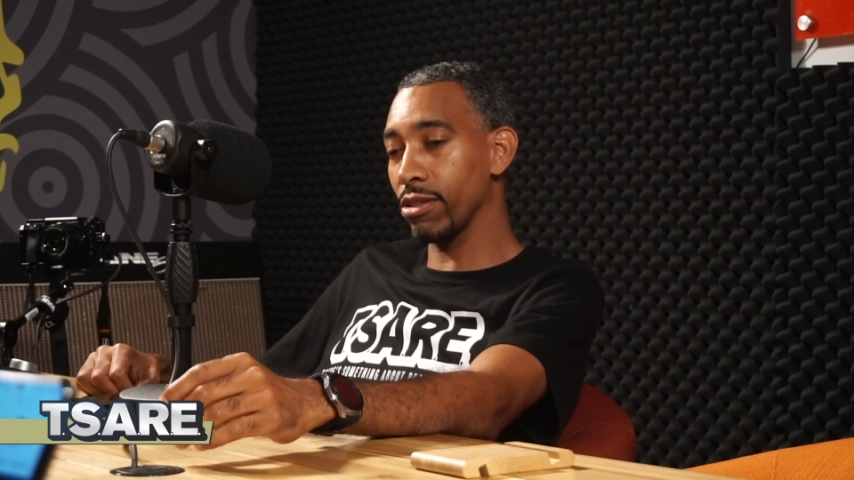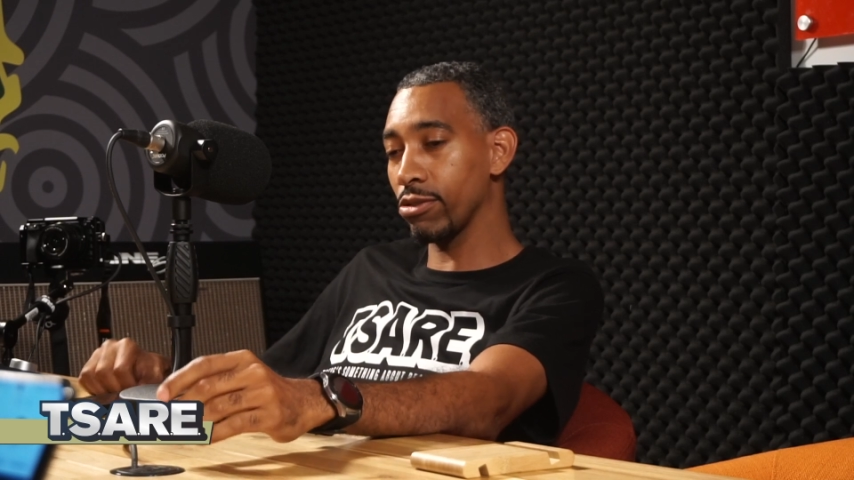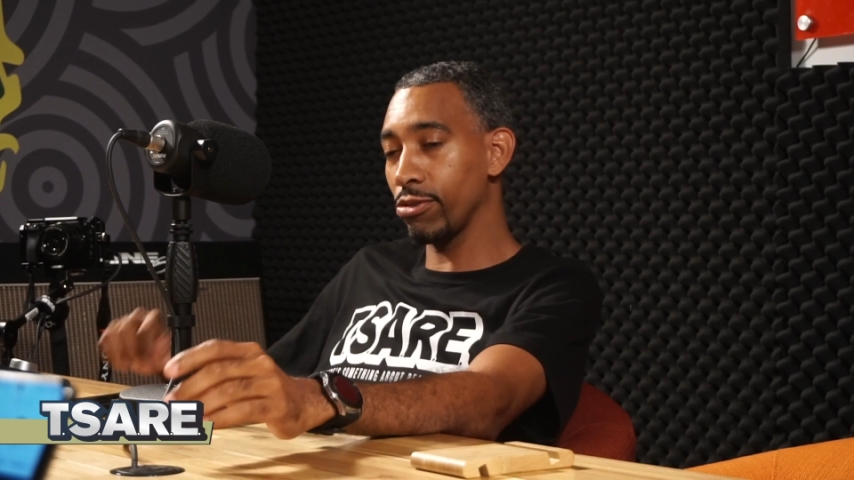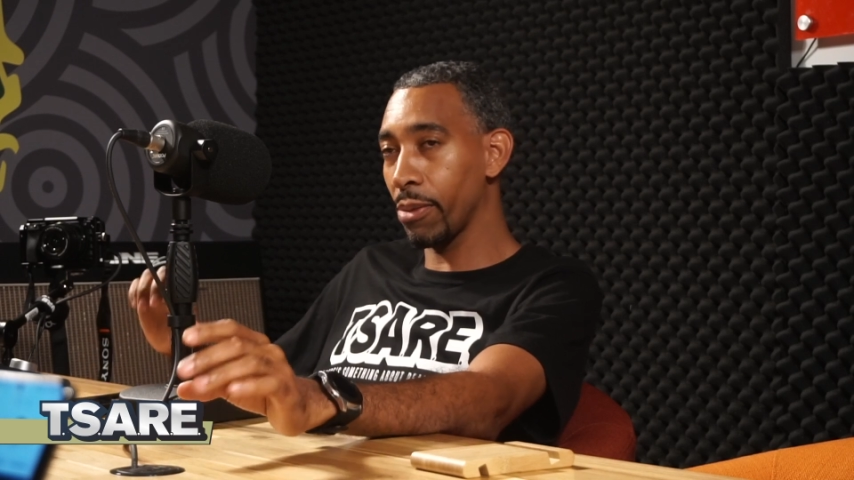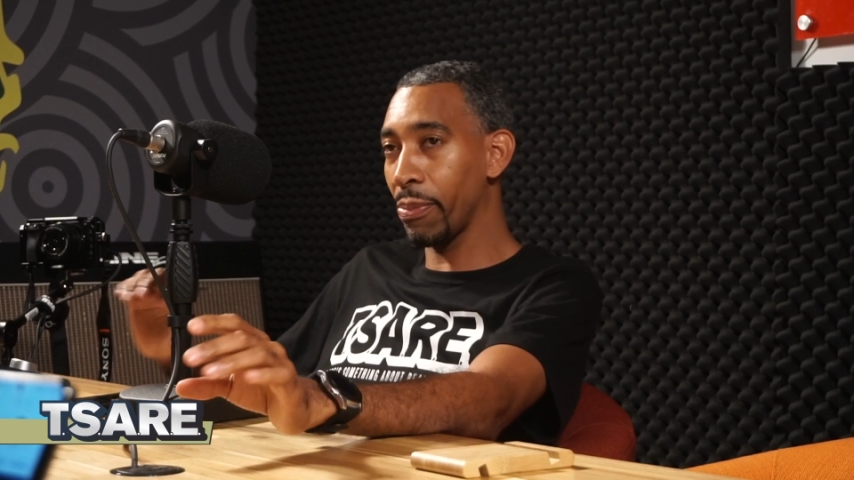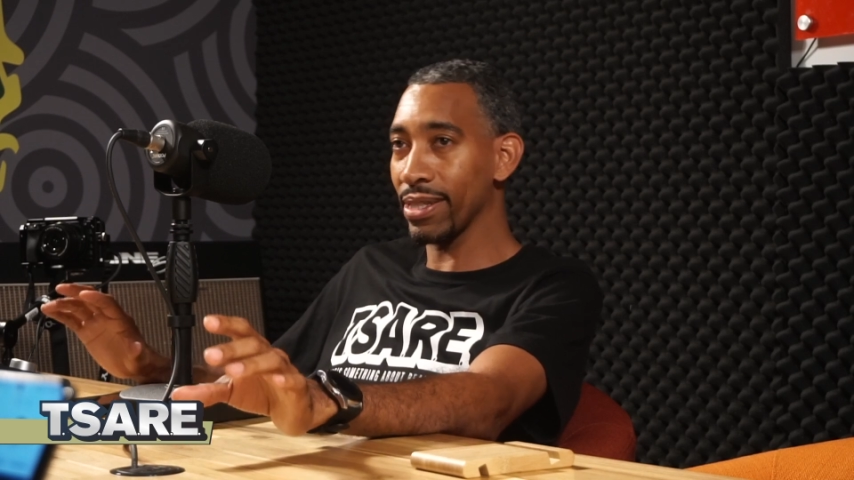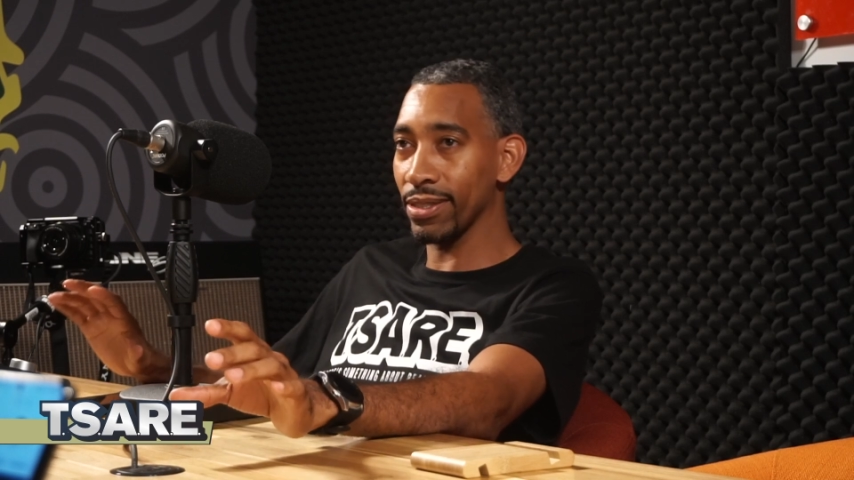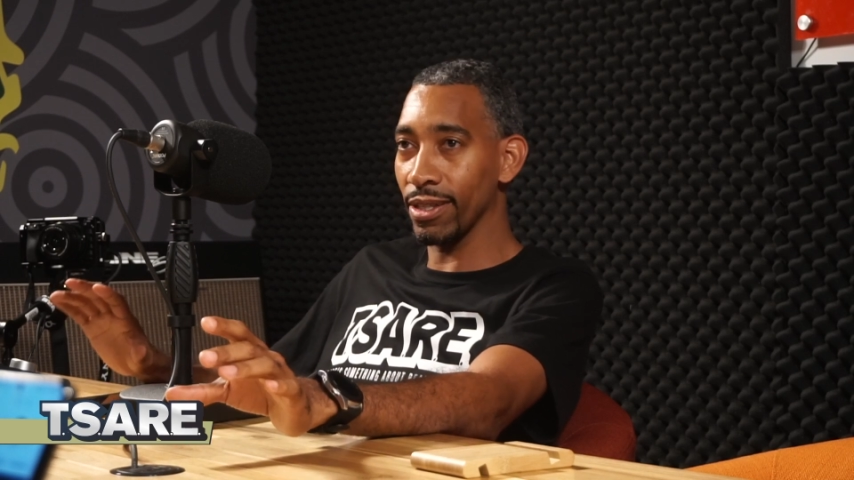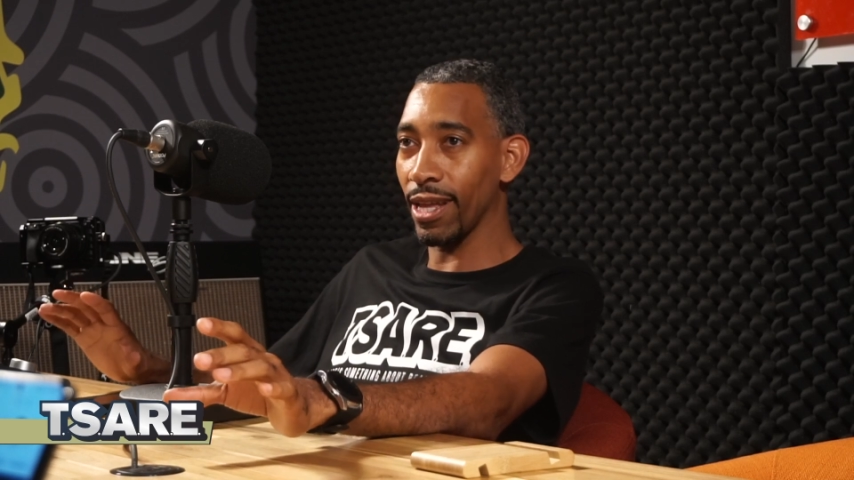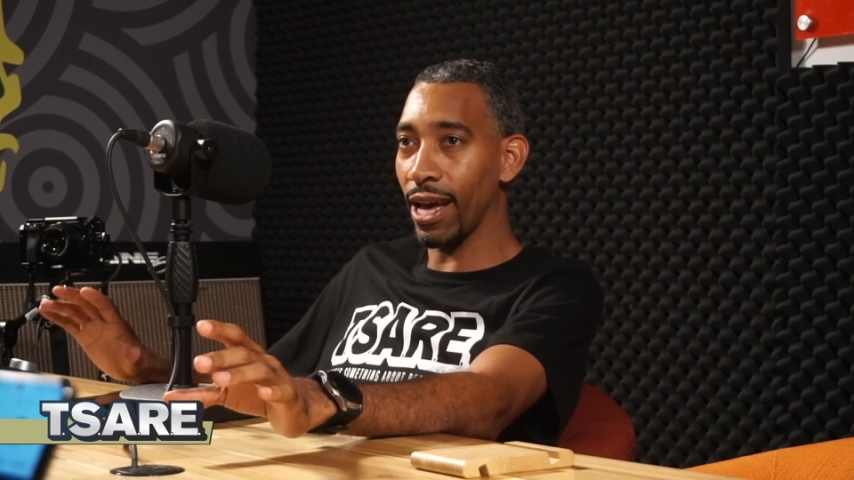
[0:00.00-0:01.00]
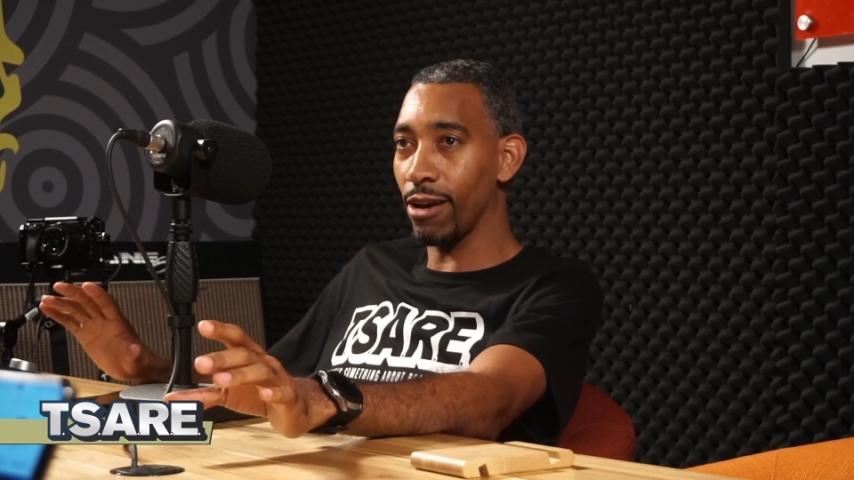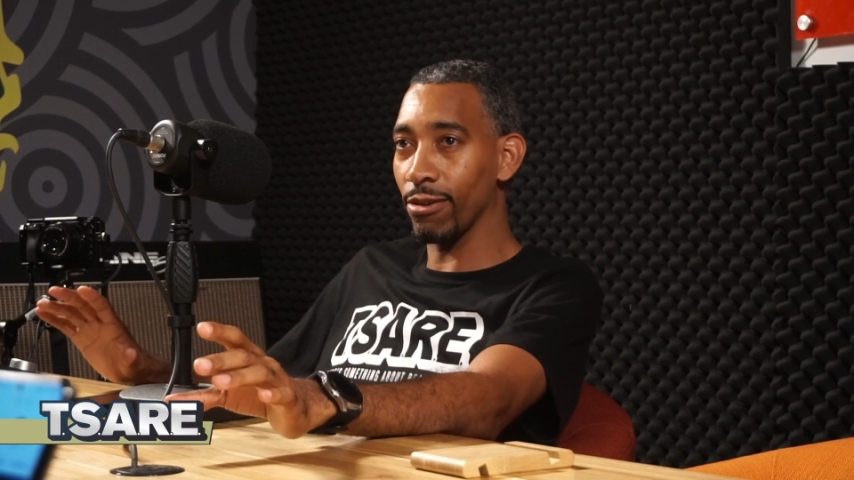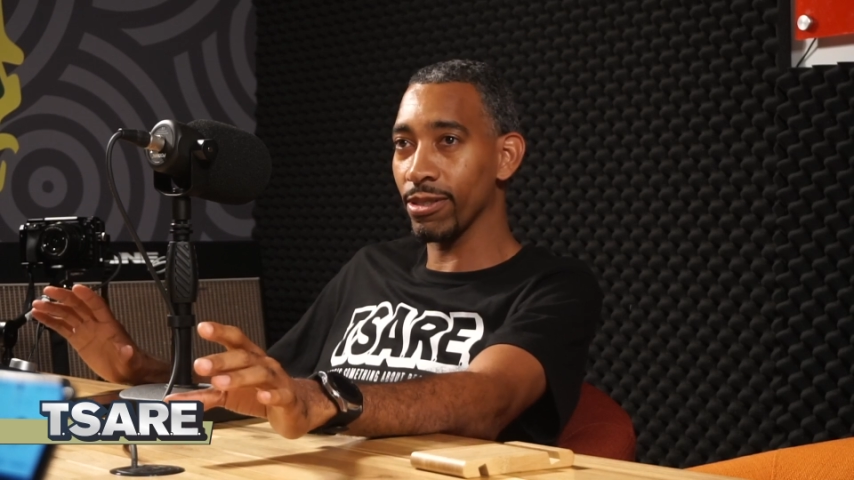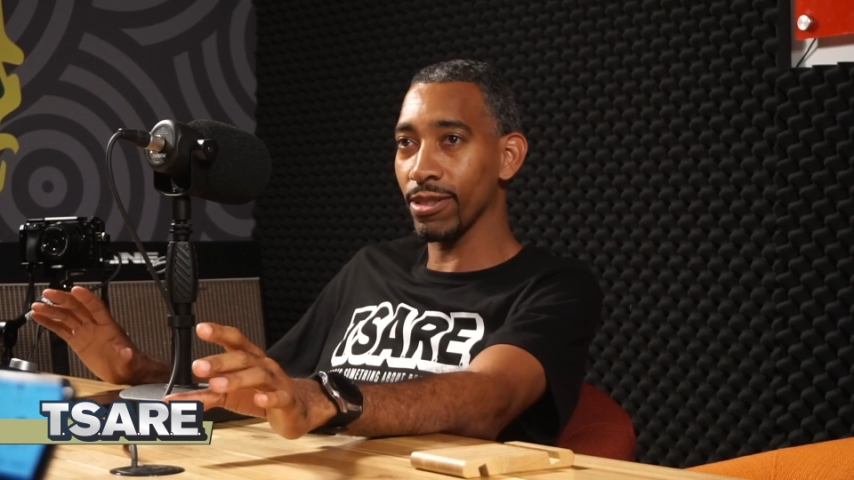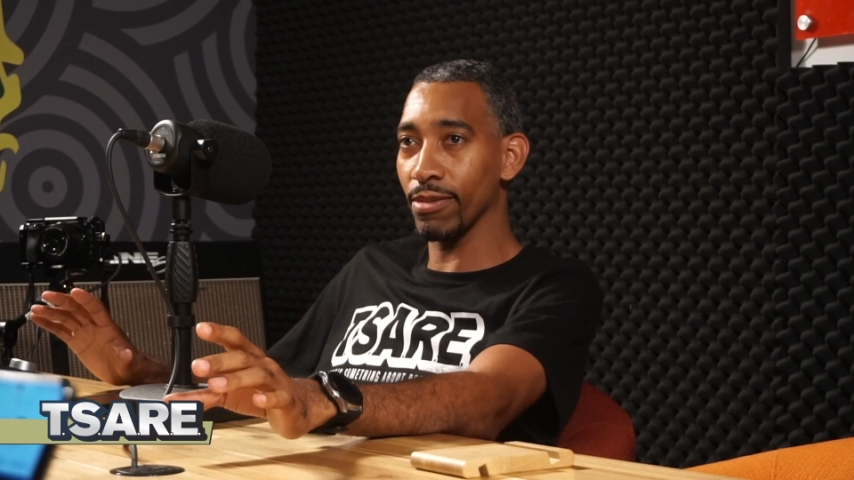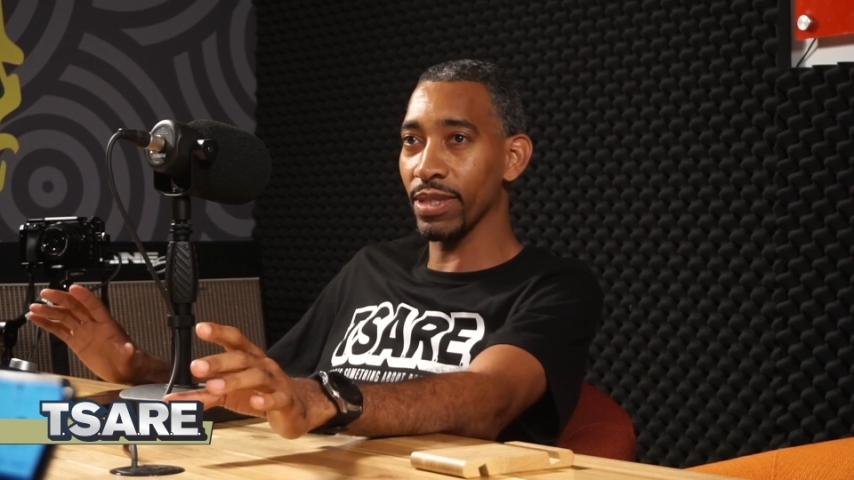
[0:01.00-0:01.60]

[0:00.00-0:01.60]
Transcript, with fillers: a true depiction of the house